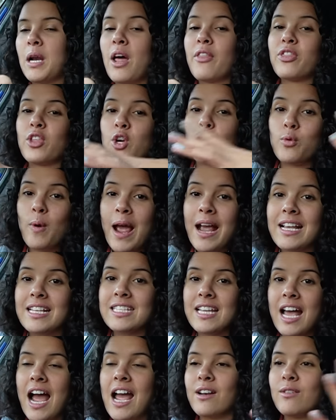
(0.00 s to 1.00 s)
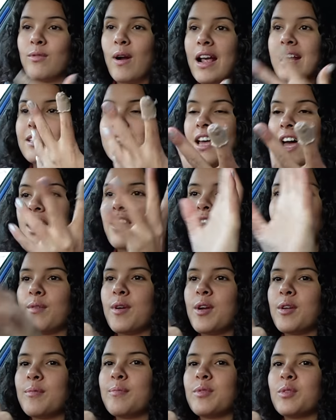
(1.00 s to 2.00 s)
not the correct side, right side of
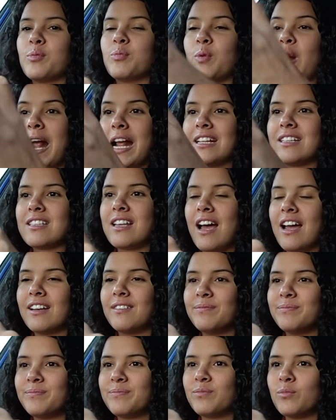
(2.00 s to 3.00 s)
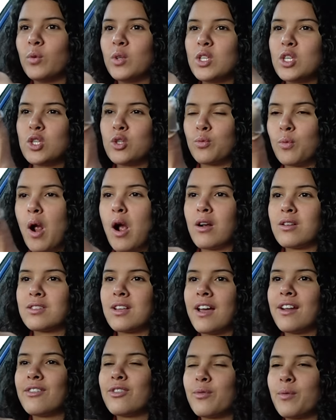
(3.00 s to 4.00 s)
the road, the right side, which is the wrong
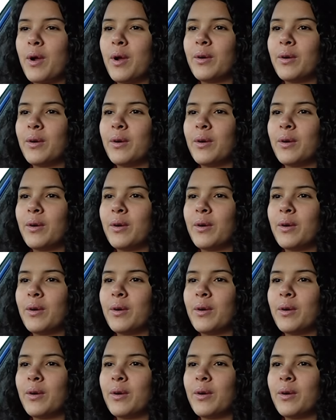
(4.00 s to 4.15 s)
side of the